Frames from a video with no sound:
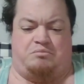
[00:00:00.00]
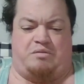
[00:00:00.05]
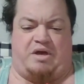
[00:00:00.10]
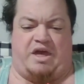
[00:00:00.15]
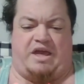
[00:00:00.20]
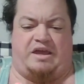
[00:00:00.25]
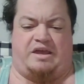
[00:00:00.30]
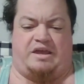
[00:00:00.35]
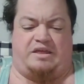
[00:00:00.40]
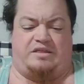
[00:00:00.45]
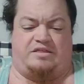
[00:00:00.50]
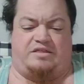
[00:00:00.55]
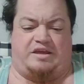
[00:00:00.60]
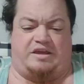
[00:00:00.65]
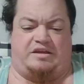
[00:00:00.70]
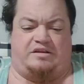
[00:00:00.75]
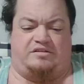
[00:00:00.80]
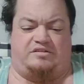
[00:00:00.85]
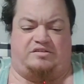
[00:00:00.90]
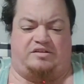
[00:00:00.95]
make
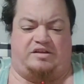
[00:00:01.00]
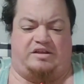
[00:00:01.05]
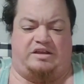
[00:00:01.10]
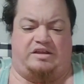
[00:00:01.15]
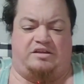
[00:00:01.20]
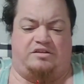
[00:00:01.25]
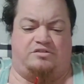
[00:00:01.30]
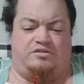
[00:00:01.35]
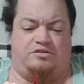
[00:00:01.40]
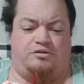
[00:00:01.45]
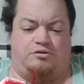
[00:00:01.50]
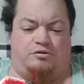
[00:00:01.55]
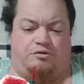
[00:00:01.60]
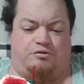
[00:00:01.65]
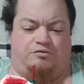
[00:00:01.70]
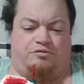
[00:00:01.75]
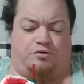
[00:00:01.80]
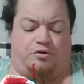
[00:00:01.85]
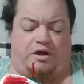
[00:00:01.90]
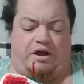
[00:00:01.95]
things
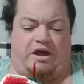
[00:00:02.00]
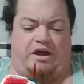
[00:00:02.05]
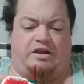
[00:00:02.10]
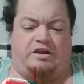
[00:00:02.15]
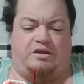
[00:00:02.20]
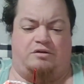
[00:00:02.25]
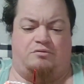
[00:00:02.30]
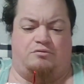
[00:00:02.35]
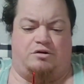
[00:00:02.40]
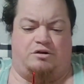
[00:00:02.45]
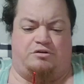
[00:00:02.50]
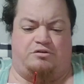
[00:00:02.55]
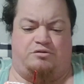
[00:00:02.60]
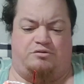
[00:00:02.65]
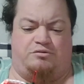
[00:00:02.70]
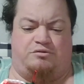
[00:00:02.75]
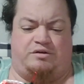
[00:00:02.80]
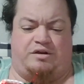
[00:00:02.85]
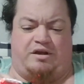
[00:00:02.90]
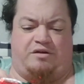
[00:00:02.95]
easier for
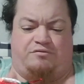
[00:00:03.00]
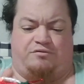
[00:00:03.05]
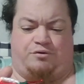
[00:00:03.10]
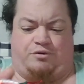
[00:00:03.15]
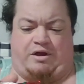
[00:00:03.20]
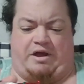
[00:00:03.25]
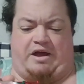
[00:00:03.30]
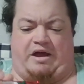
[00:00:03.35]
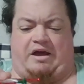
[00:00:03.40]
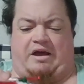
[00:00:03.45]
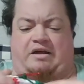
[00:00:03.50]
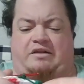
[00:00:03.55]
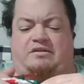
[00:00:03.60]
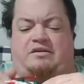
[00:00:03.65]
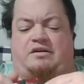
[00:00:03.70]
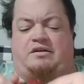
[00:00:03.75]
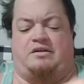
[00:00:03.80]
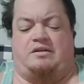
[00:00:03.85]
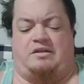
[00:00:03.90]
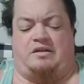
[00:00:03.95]
anyone who never
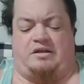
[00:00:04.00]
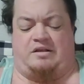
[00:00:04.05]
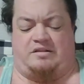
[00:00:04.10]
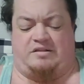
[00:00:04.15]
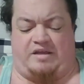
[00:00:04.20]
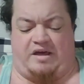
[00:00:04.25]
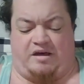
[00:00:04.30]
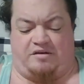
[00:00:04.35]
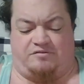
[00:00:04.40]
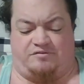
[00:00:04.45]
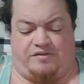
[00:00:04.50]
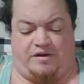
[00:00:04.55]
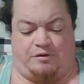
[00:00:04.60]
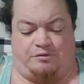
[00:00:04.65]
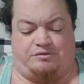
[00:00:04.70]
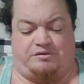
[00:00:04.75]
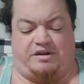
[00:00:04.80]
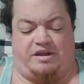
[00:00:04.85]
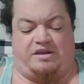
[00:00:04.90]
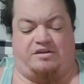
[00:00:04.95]
had that
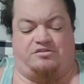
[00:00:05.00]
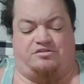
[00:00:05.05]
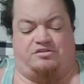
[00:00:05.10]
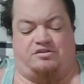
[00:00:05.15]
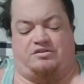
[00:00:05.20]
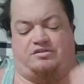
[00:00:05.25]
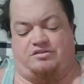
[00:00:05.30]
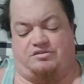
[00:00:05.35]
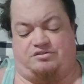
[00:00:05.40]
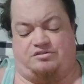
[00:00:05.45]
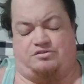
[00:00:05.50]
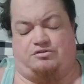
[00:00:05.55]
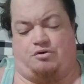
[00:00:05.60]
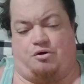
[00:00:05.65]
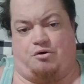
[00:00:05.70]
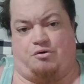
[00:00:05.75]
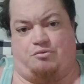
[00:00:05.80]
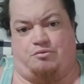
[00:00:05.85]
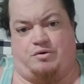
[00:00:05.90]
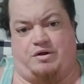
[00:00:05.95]
foundation to
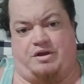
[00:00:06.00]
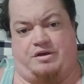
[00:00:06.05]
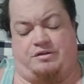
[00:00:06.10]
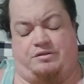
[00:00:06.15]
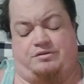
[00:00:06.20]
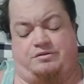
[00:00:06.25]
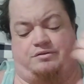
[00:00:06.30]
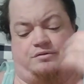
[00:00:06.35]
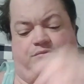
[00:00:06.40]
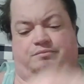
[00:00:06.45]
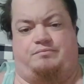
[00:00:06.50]
start with.